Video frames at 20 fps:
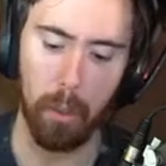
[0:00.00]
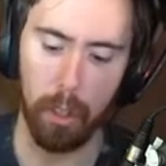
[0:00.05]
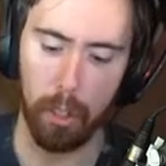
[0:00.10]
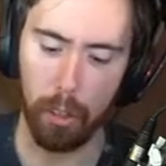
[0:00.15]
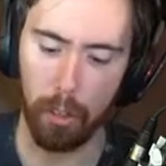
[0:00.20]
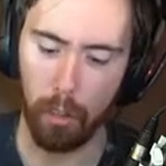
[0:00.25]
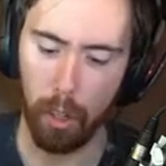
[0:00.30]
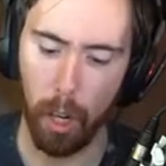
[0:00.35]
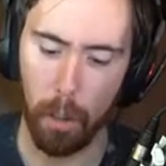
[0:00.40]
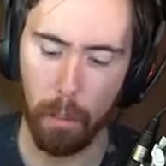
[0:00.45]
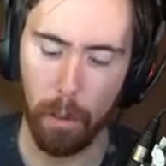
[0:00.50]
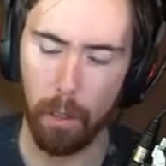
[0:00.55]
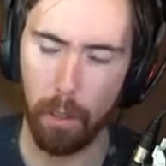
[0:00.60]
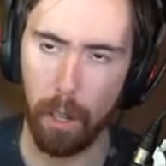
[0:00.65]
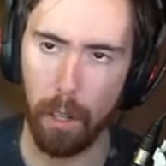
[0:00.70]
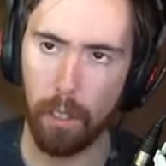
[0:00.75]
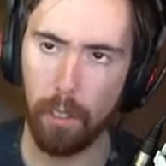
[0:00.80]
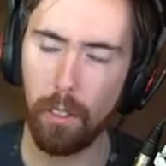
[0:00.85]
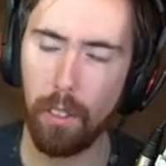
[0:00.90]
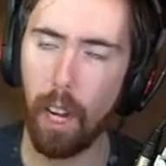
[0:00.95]
Which is
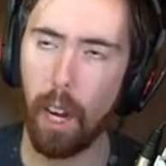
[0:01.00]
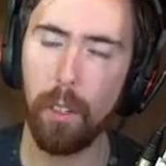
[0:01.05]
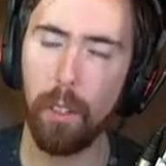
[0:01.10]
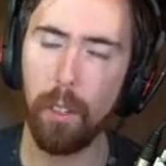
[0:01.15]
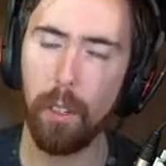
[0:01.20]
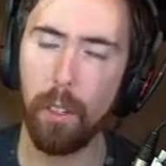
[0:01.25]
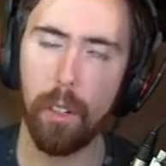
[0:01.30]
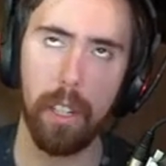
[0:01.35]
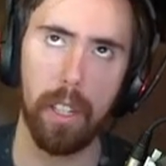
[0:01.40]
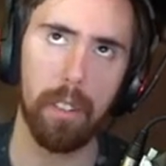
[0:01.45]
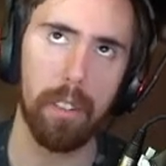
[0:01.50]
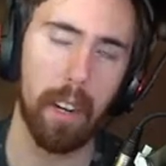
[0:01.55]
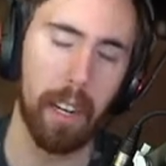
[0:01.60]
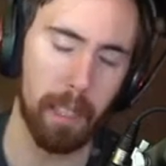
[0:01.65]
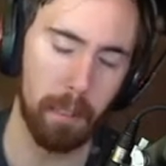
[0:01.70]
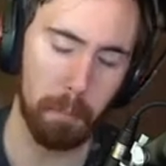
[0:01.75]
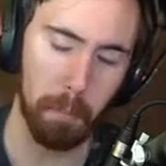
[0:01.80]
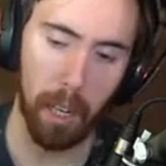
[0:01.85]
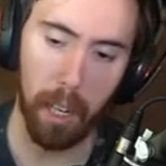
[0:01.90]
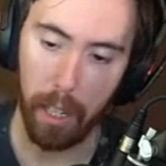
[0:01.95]
almost, it's not really
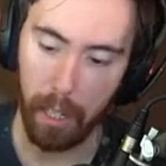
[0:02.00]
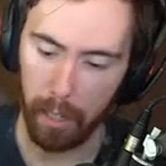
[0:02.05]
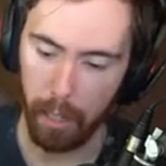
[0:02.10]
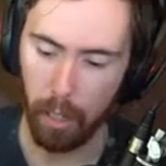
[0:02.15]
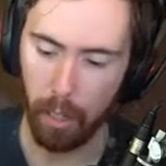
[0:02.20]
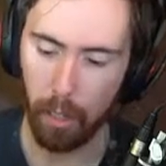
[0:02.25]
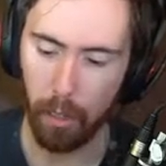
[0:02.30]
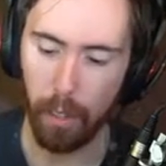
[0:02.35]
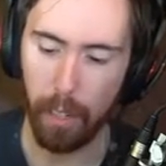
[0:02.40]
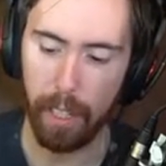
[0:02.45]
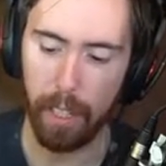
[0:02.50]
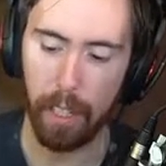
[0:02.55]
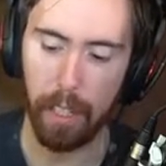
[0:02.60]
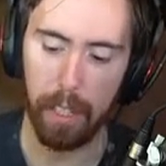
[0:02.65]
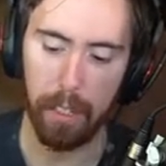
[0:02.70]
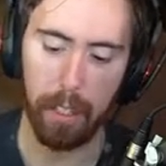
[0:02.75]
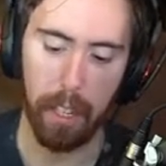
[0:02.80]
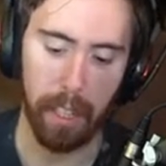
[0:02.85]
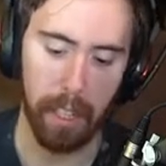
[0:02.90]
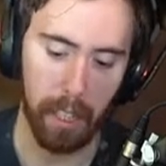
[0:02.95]
like buying or
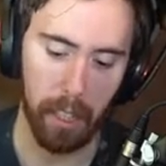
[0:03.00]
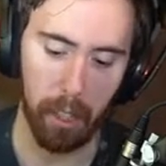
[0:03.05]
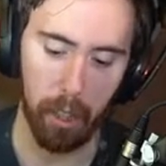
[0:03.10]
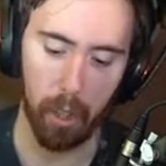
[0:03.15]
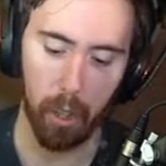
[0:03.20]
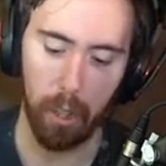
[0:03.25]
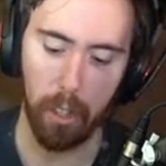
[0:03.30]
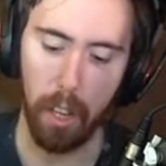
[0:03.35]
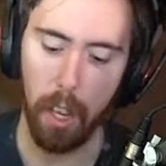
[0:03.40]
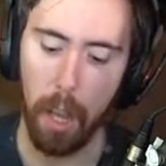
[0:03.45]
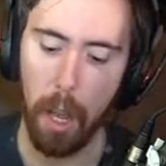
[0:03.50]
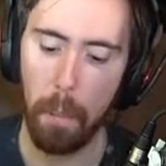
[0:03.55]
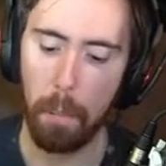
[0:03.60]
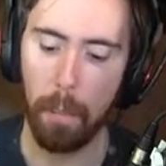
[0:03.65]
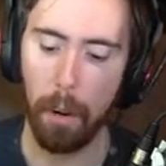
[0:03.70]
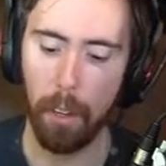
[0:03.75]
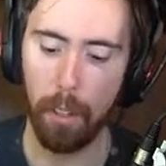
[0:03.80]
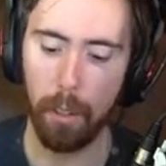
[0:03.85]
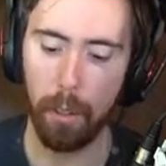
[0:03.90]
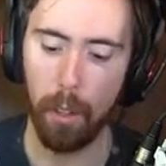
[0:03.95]
like taking gold,
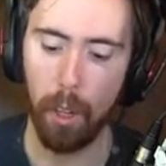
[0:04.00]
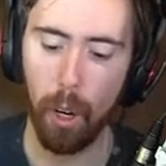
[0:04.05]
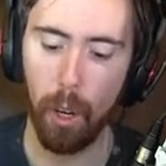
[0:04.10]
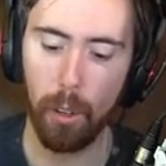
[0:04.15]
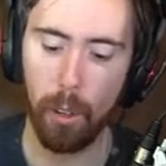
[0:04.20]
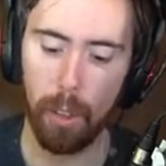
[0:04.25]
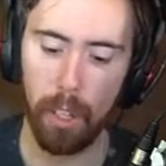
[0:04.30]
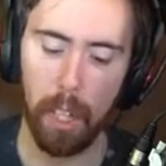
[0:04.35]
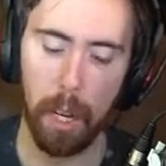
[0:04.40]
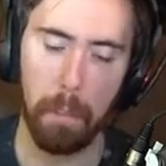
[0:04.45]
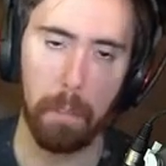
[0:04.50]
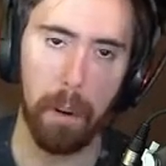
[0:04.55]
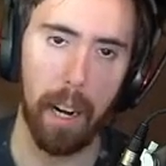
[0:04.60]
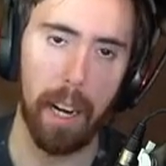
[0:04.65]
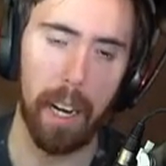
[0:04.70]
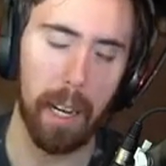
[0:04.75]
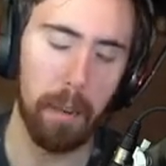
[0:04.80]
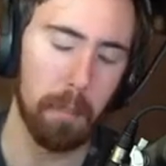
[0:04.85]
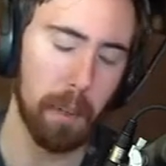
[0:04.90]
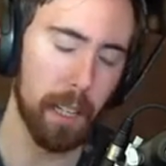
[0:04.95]
but you know they're gonna
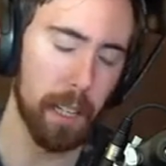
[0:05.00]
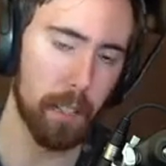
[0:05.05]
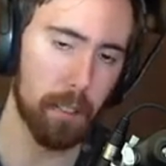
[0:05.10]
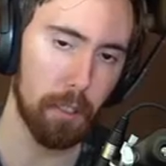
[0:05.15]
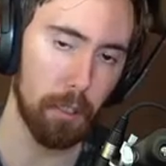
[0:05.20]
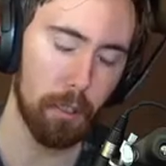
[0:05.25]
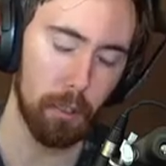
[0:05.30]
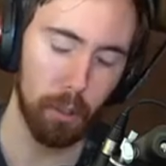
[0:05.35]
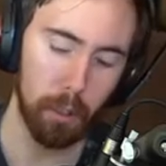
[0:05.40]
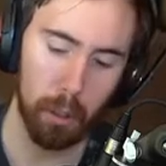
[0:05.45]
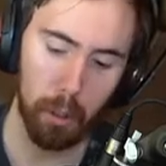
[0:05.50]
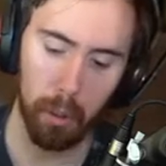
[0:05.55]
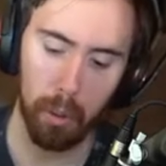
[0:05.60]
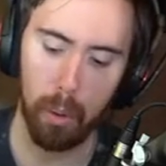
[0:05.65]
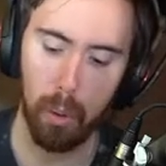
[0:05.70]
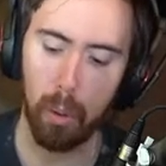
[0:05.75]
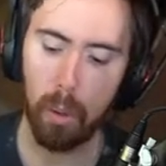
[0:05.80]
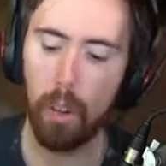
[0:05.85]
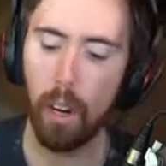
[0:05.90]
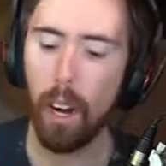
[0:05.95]
buy it because it's
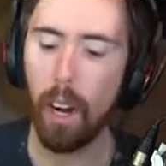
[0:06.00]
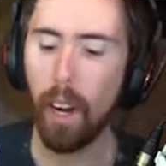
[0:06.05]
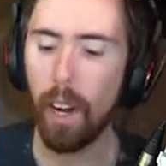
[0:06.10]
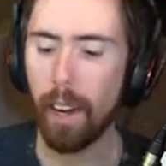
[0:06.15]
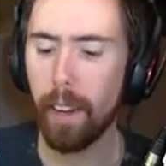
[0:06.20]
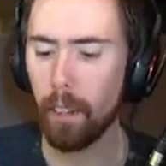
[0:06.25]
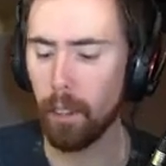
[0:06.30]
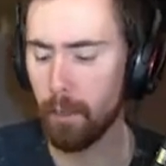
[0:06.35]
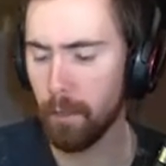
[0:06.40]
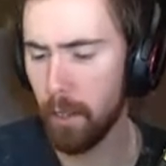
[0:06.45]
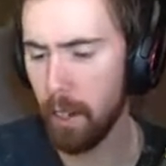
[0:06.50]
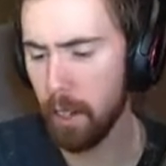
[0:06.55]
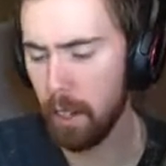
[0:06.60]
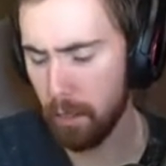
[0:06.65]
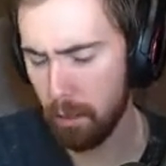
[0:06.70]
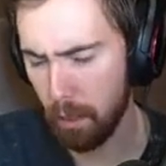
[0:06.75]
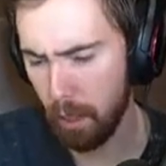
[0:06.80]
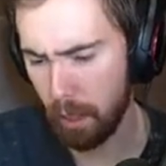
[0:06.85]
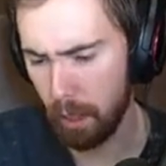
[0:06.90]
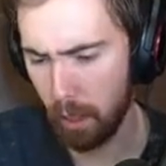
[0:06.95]
you. S-Fund
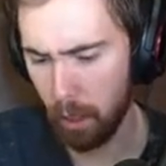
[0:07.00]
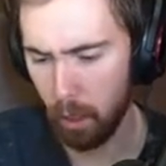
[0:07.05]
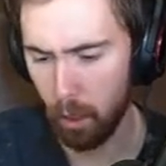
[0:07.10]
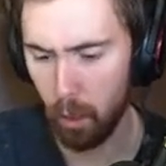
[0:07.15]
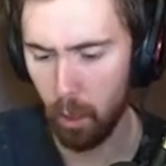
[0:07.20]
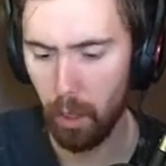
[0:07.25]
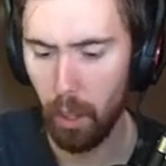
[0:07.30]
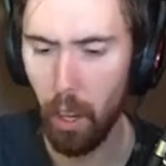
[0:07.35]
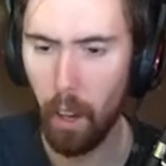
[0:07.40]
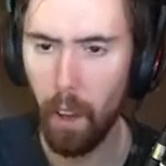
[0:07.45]
is taking gold.